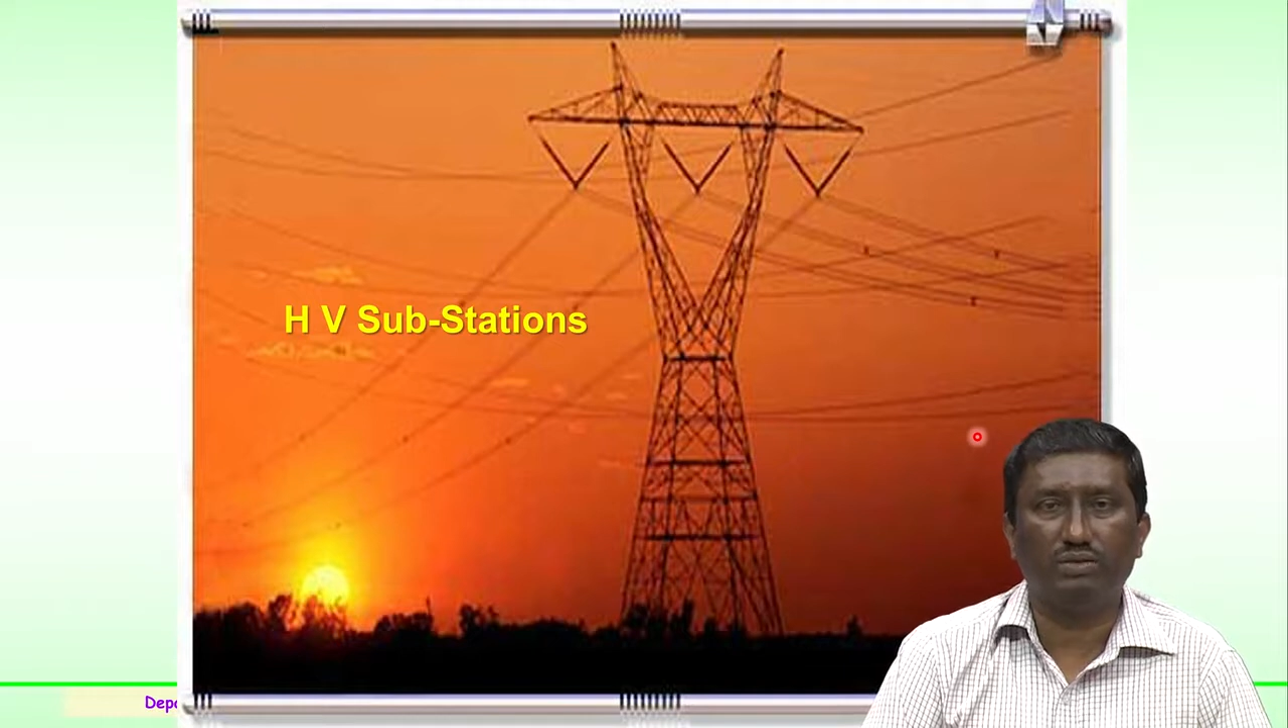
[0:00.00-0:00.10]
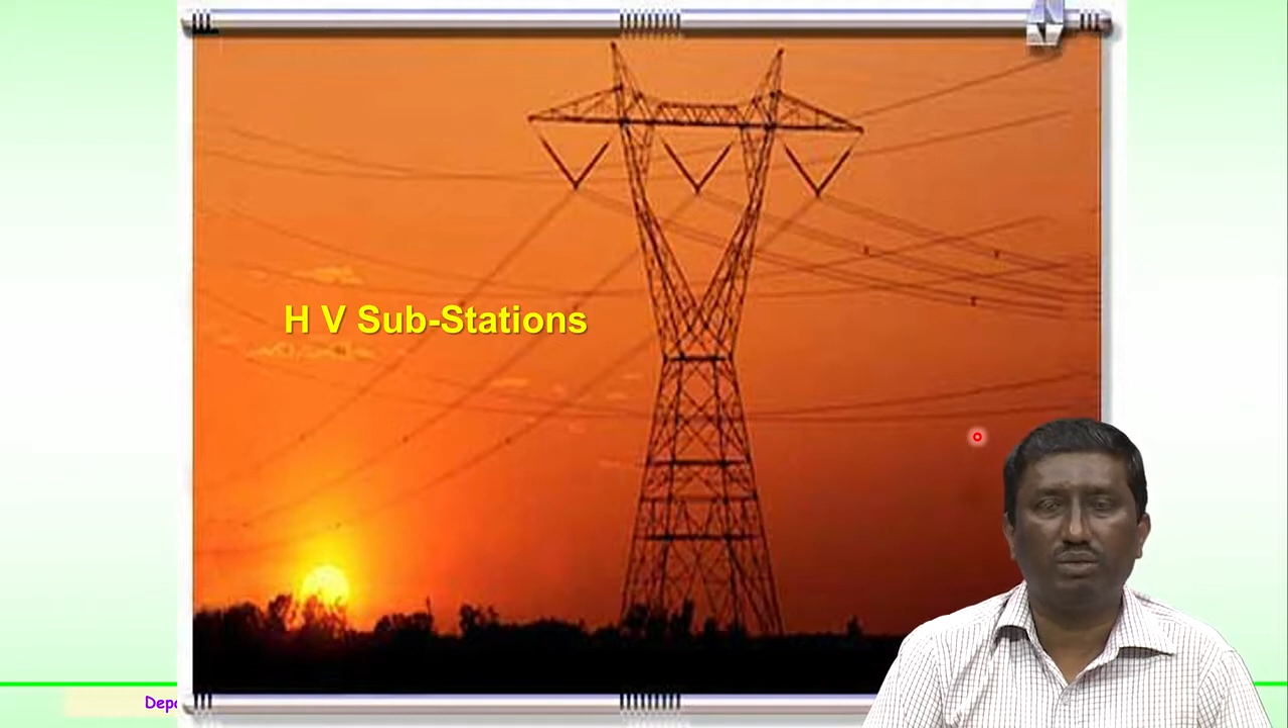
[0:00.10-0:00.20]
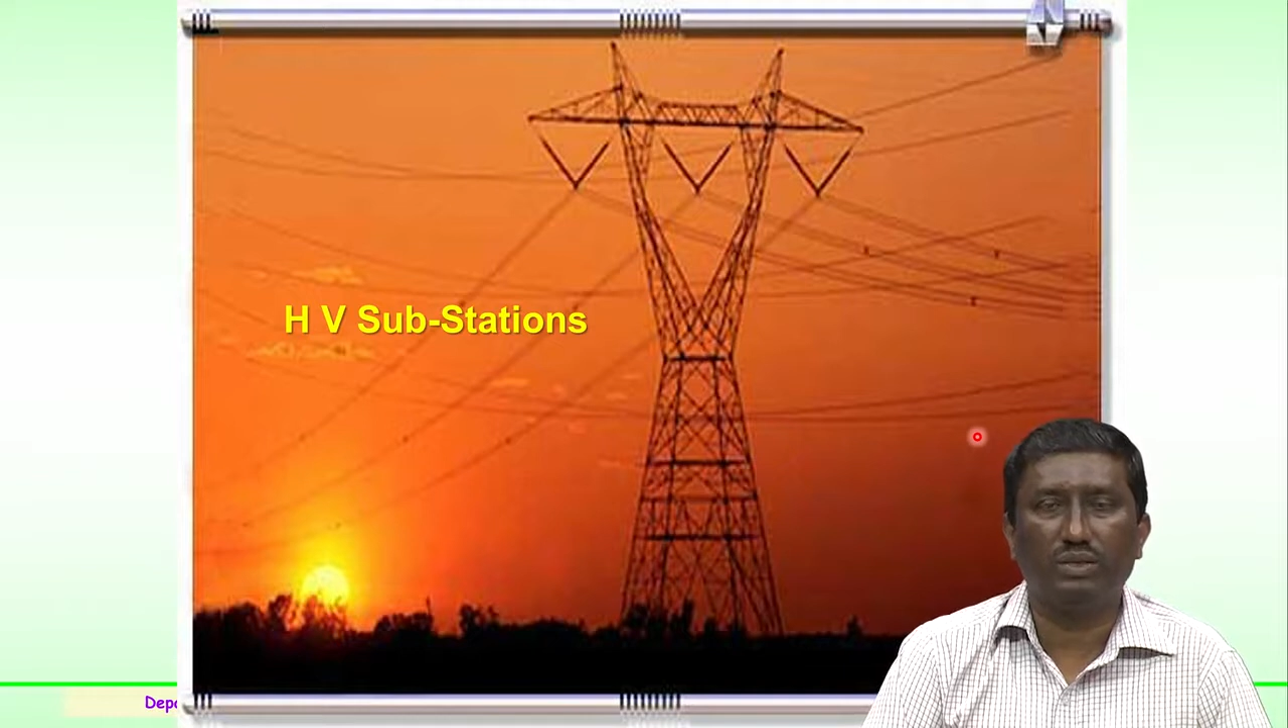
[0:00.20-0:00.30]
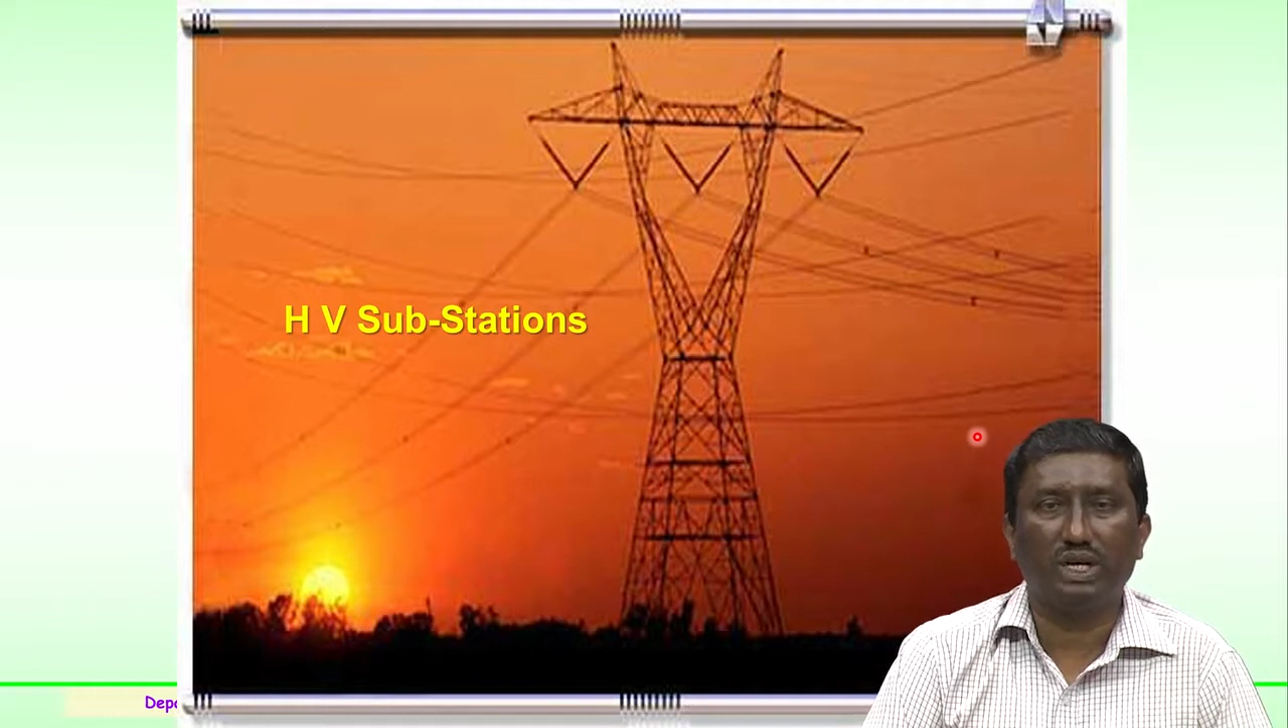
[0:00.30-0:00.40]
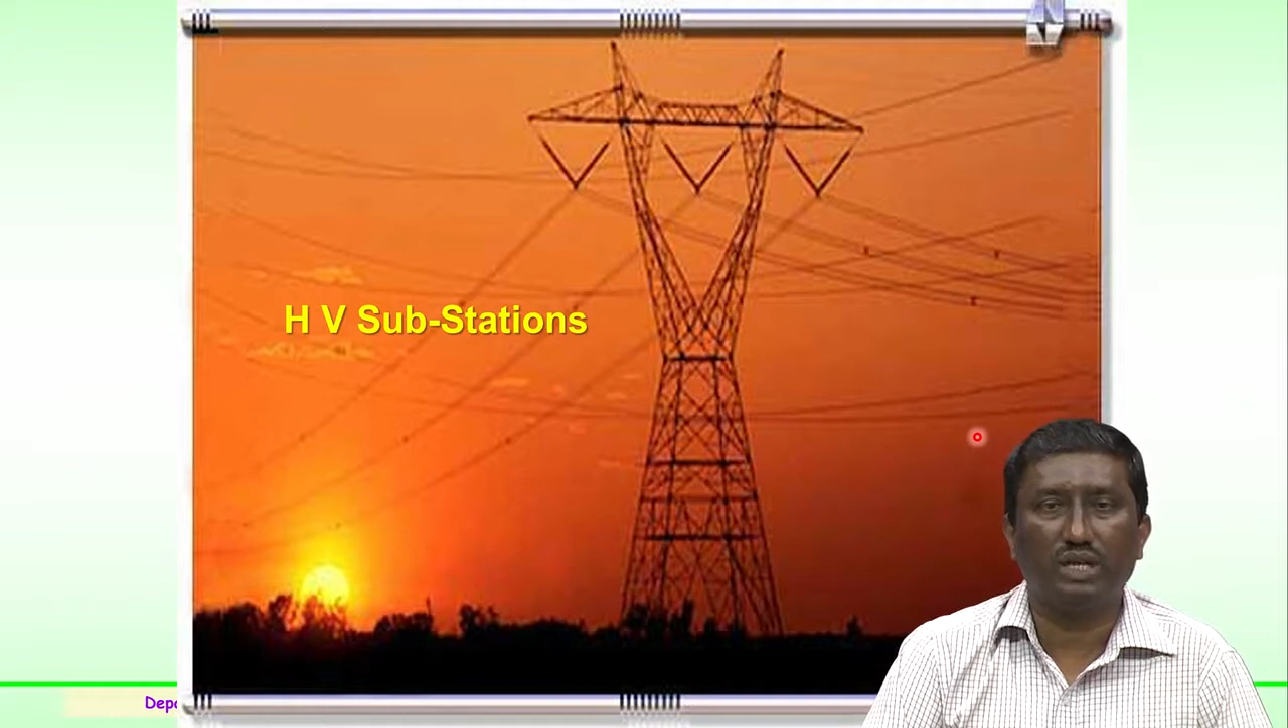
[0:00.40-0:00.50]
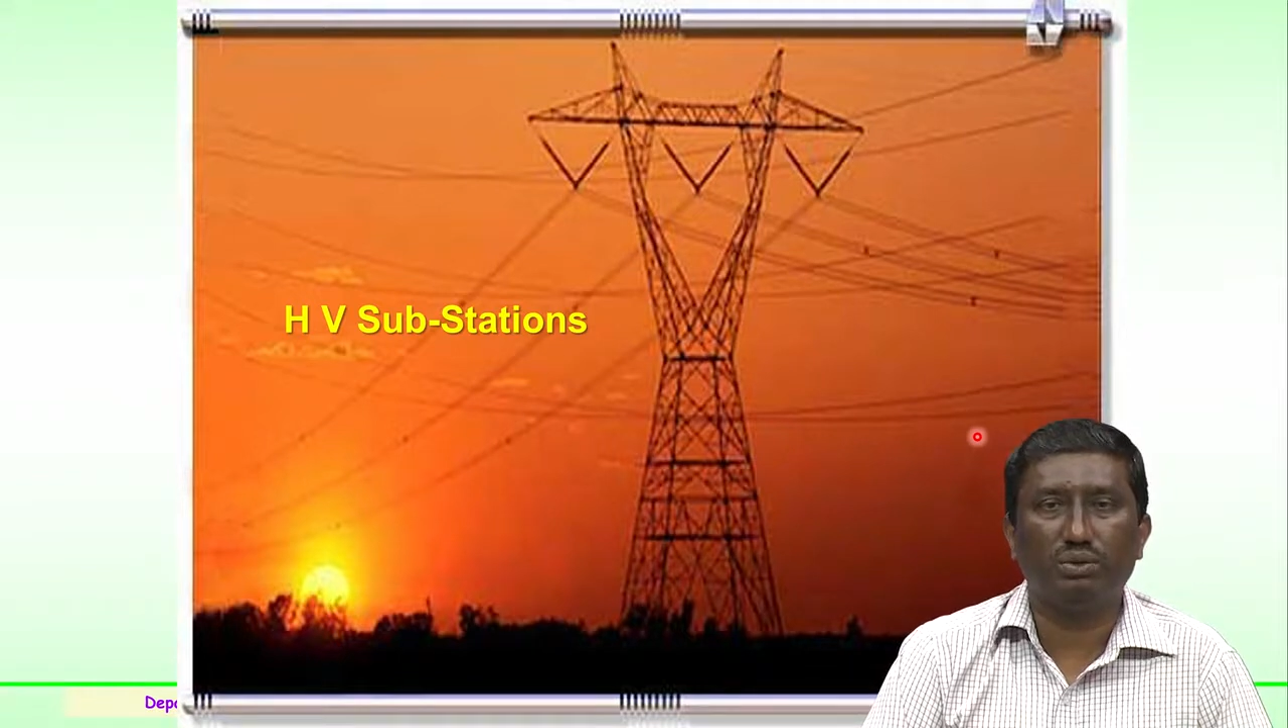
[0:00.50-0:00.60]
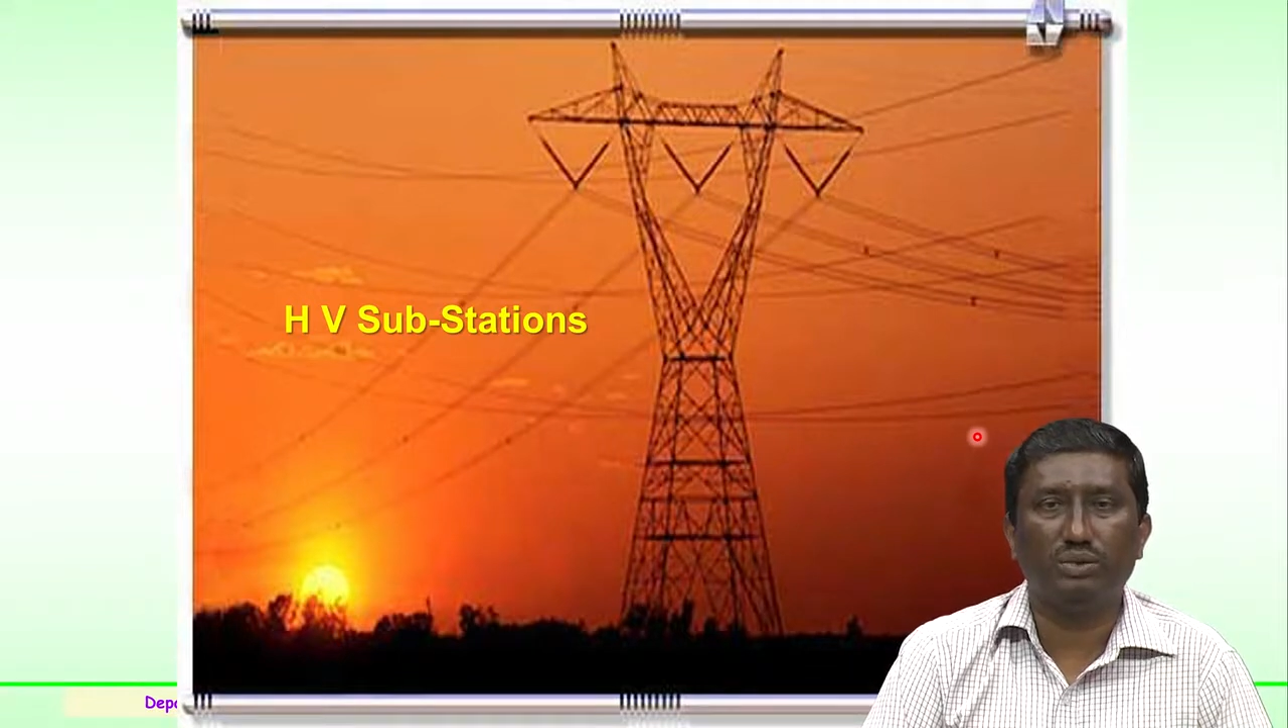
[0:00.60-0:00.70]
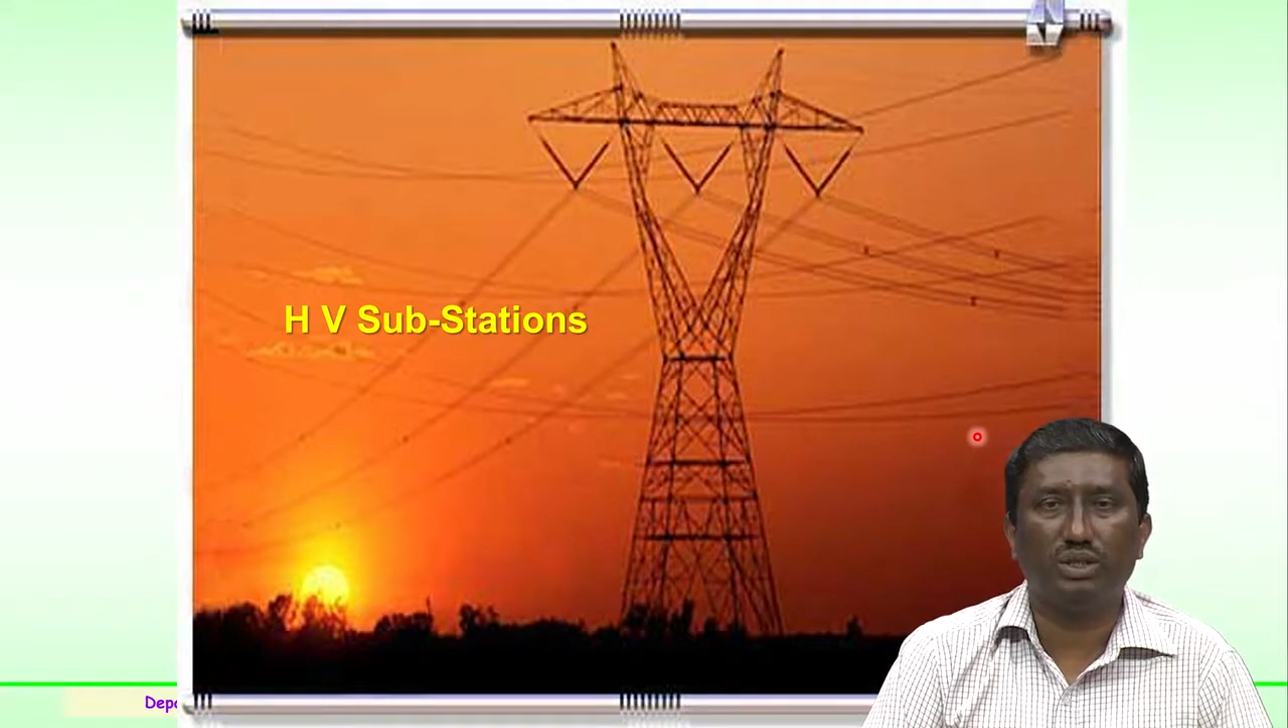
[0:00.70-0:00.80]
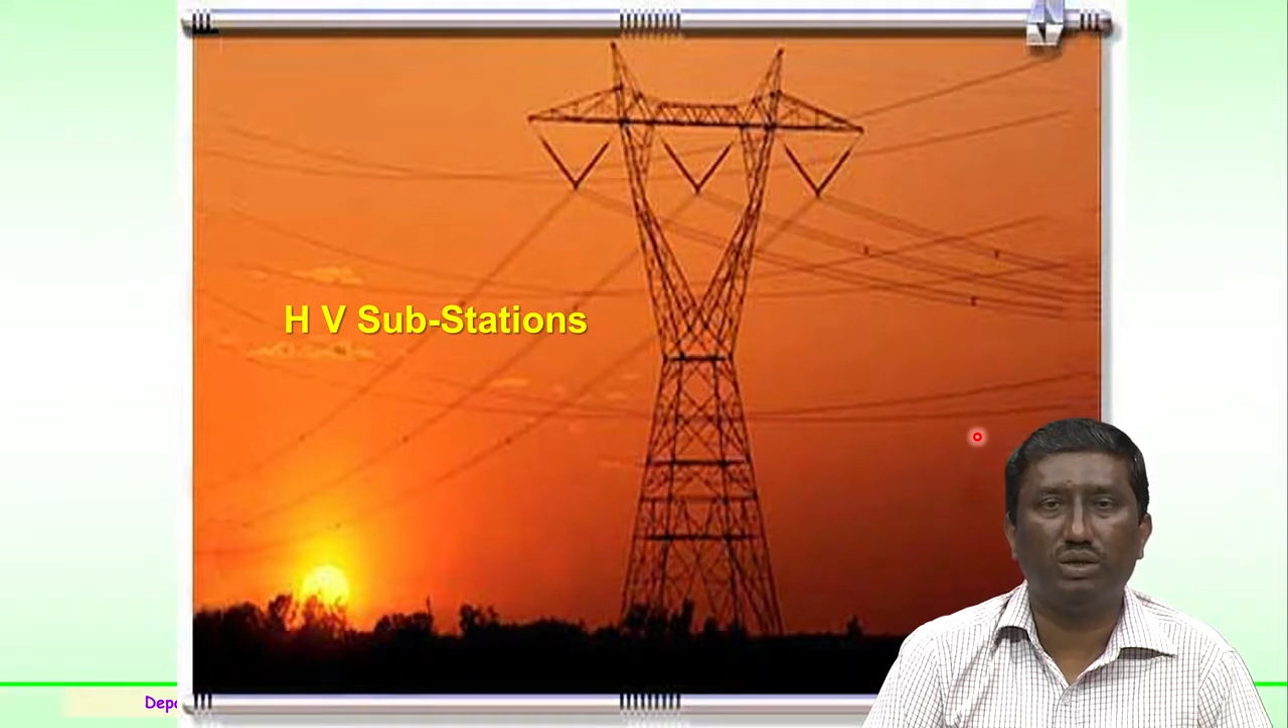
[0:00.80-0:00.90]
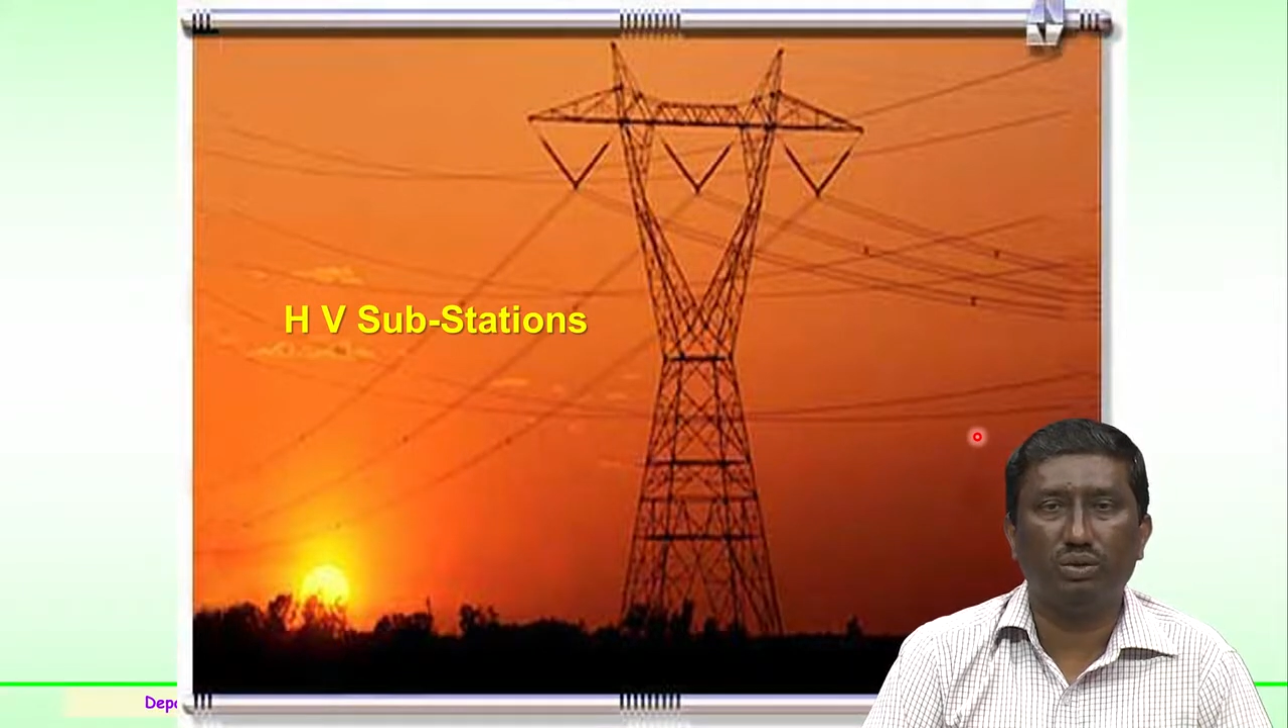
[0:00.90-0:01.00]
from the transmission